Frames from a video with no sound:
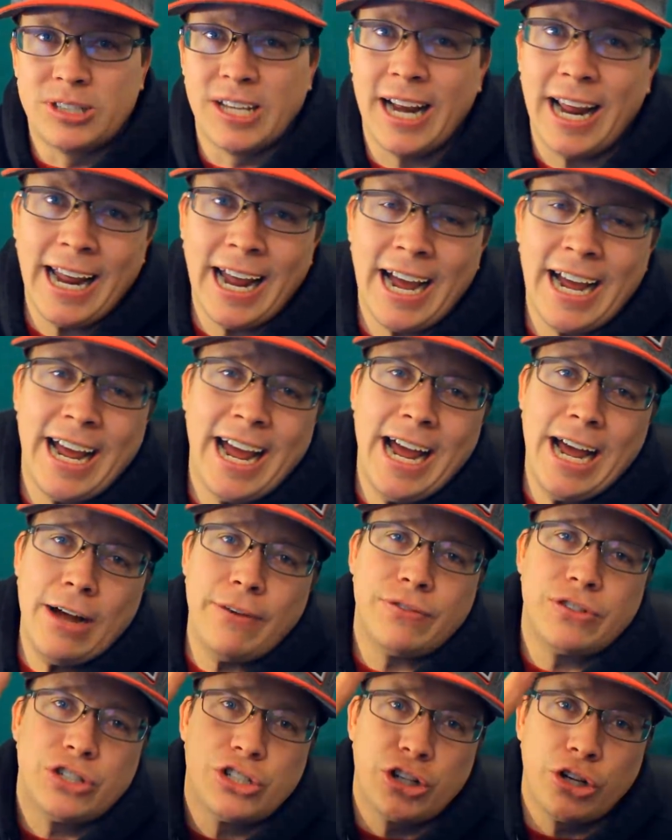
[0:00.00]
Today I
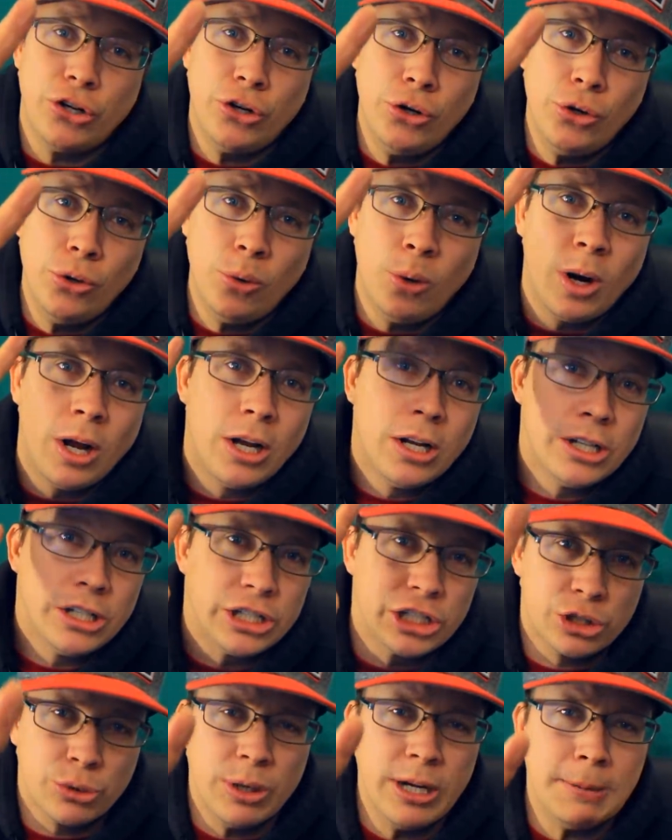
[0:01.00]
have two
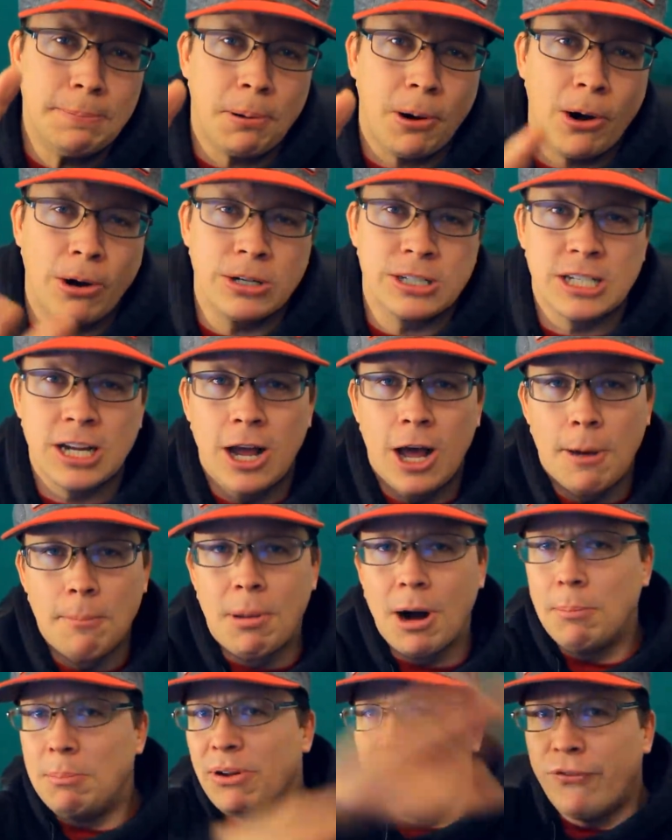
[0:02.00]
street parts,
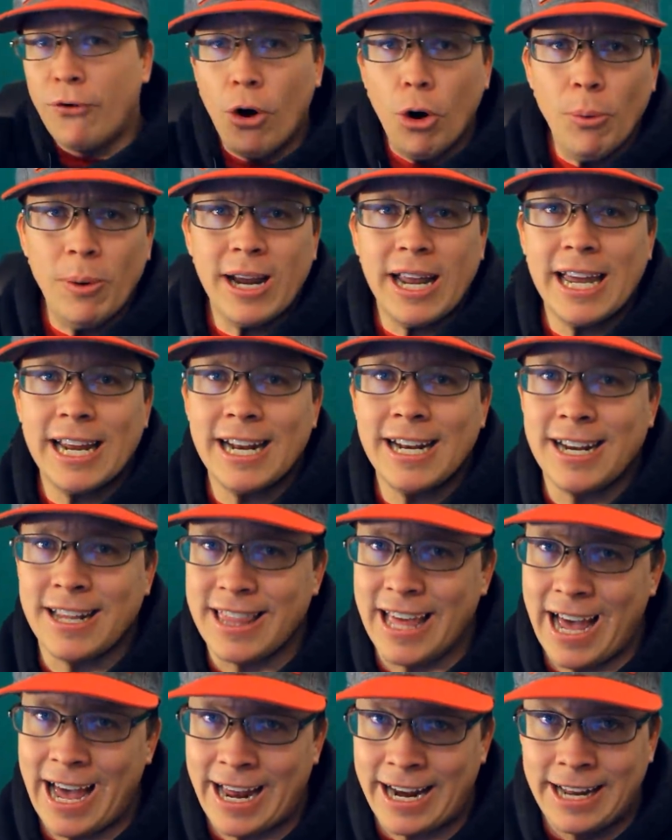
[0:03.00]
but before we get into
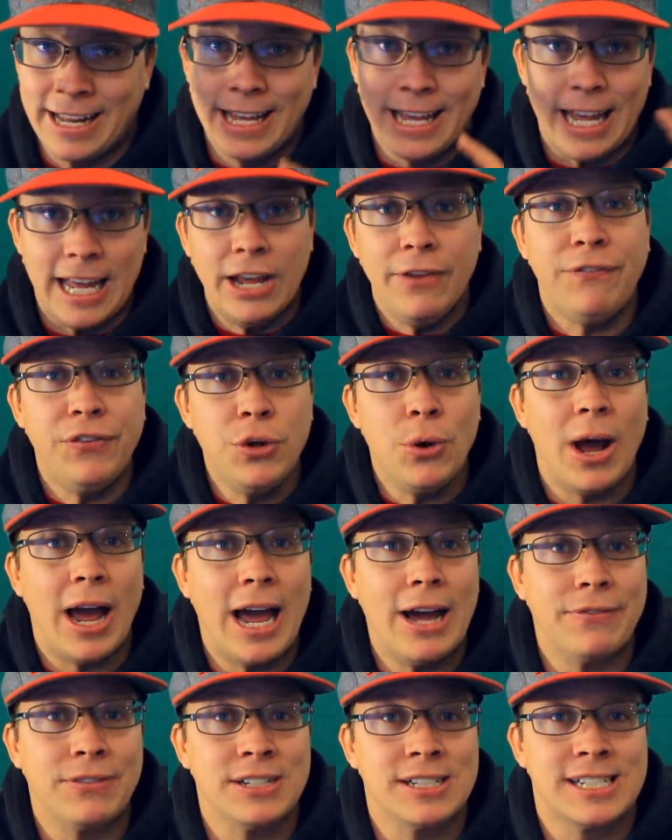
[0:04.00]
that, if you
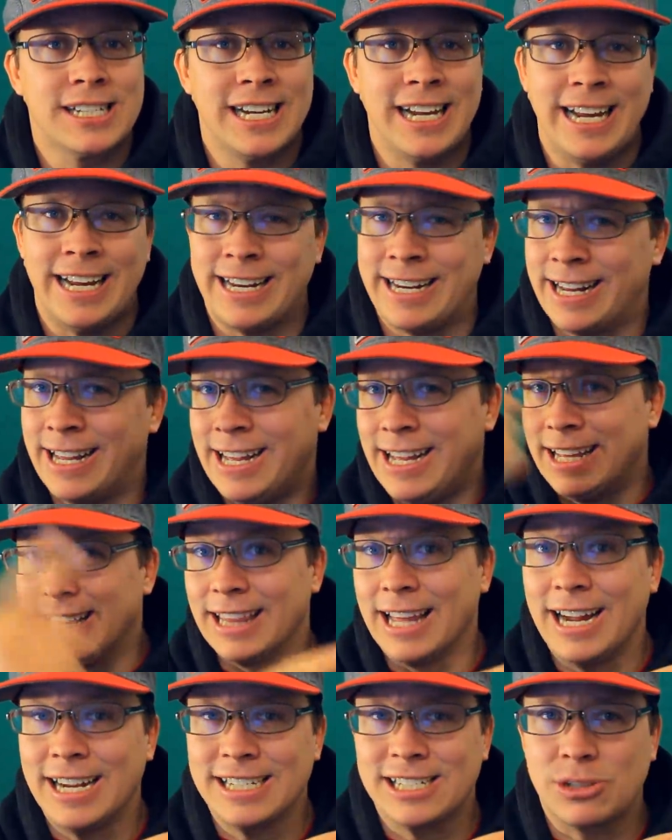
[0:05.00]
haven't seen
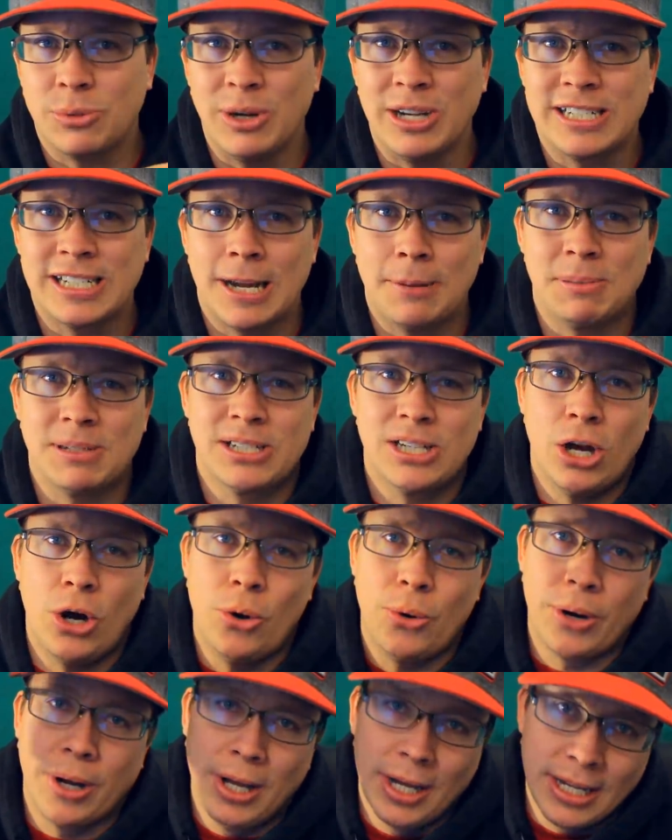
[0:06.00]
last week's
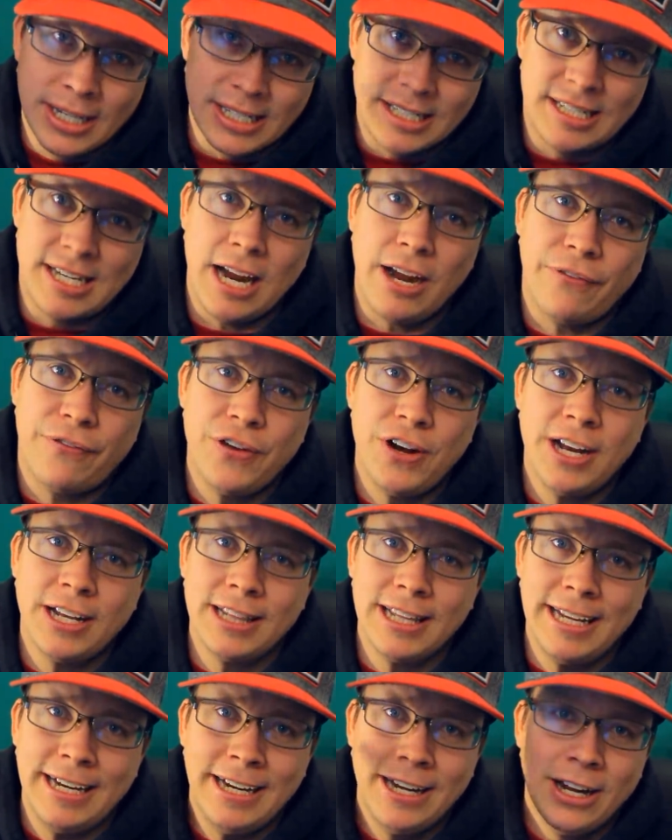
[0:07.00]
episode,
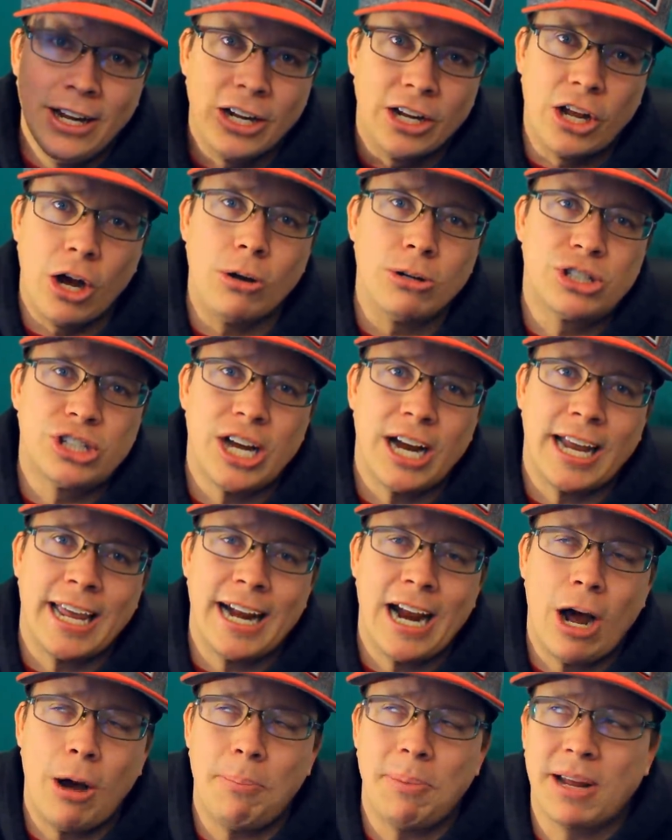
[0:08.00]
definitely go check
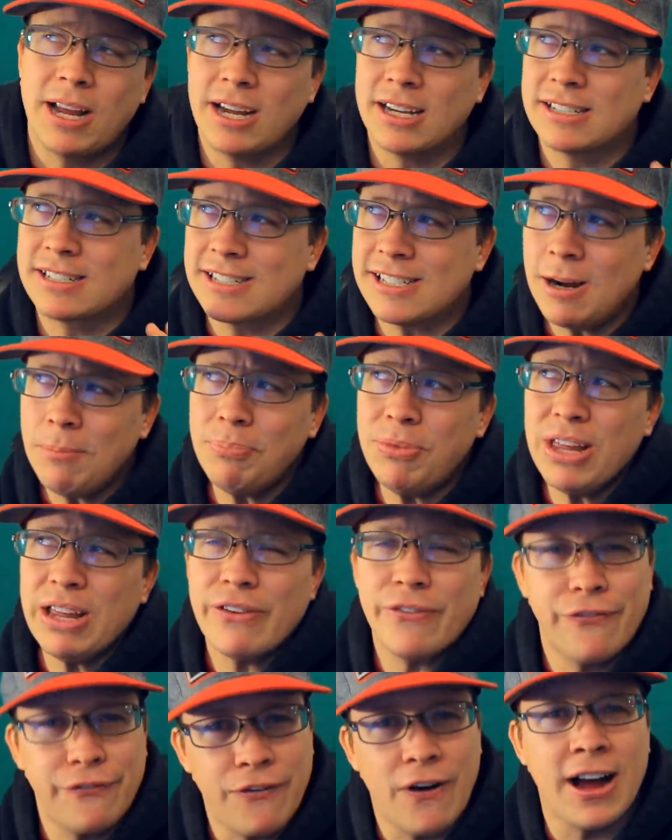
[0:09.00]
it out because
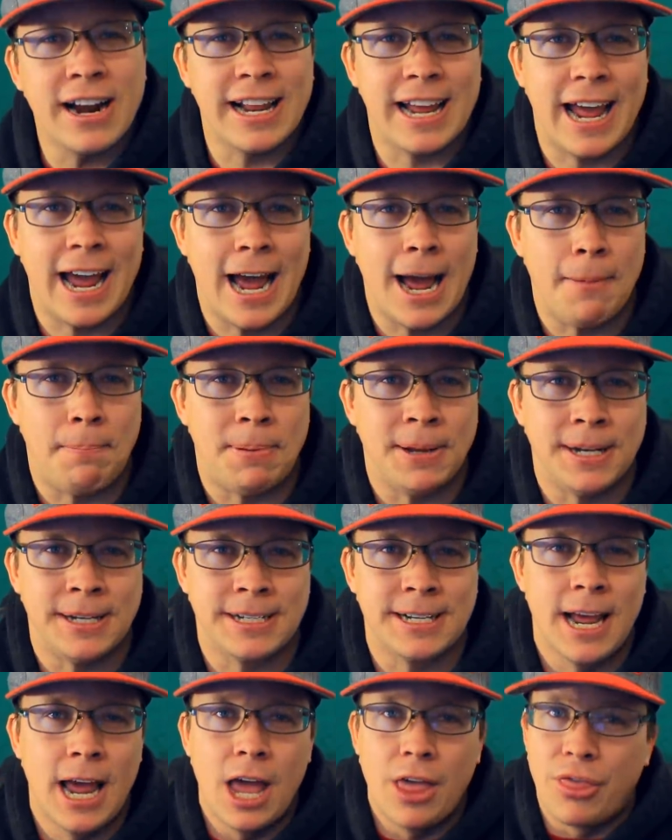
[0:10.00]
something funny
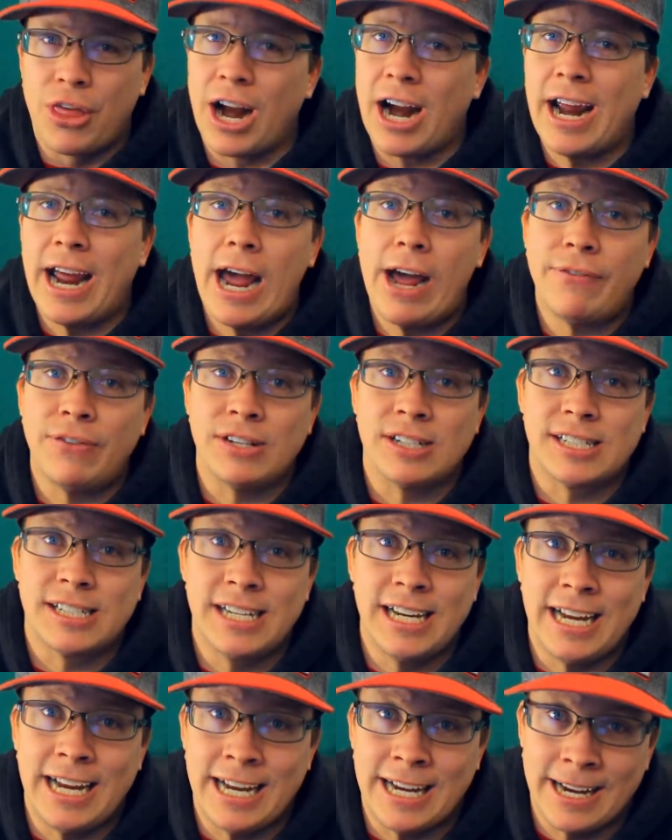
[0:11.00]
happened that I haven't
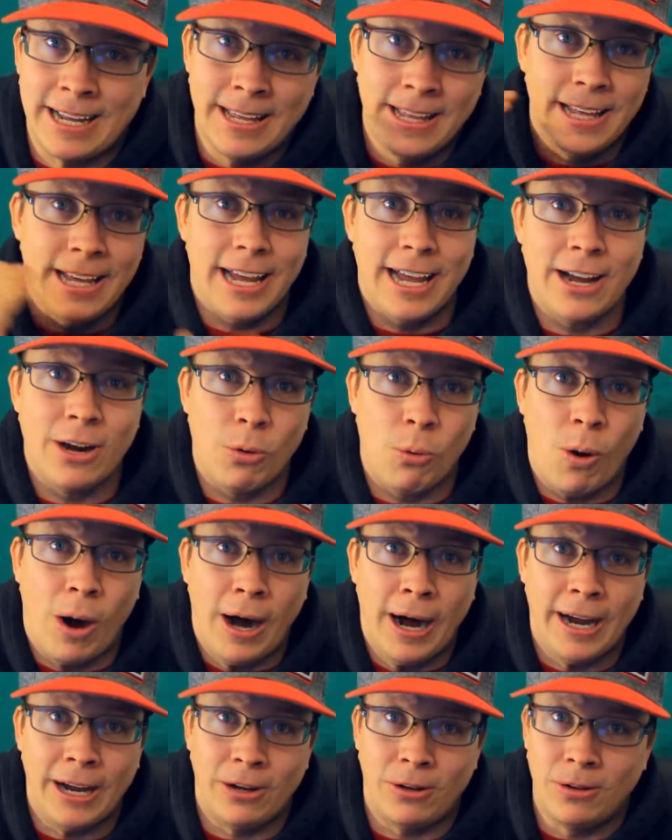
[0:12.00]
seen in a
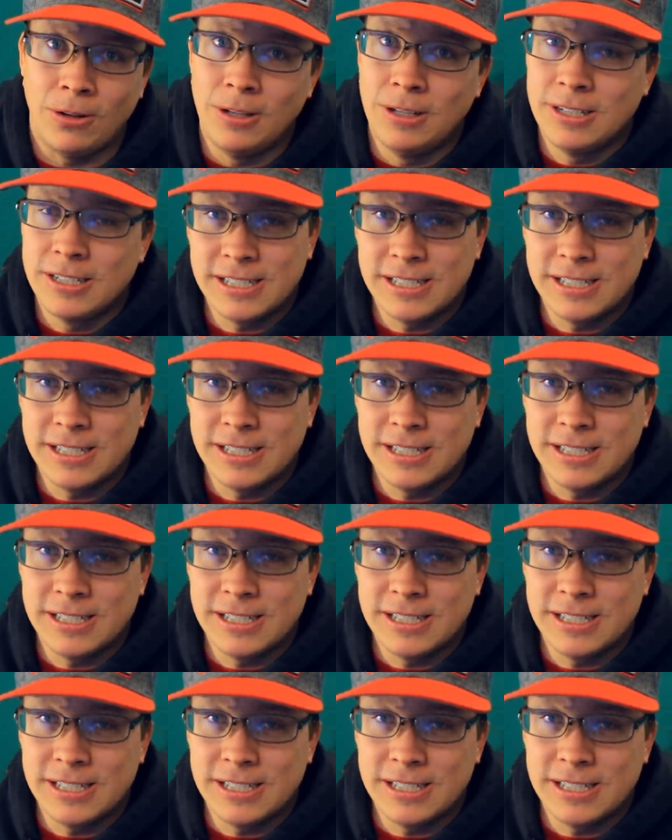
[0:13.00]
while.